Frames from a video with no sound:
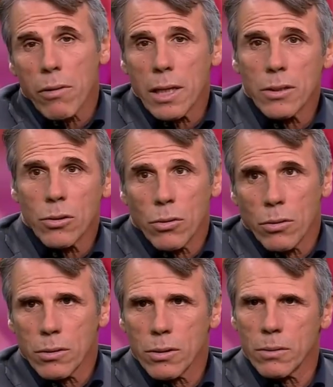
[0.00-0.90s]
think so
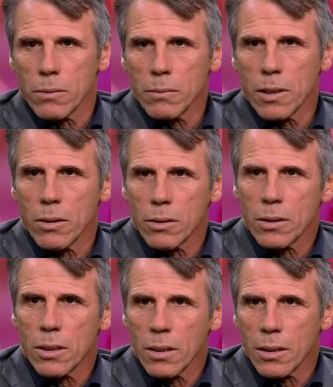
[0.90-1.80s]
also,
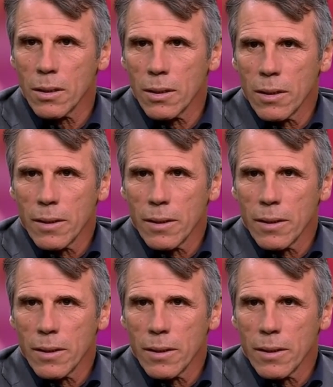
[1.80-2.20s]
because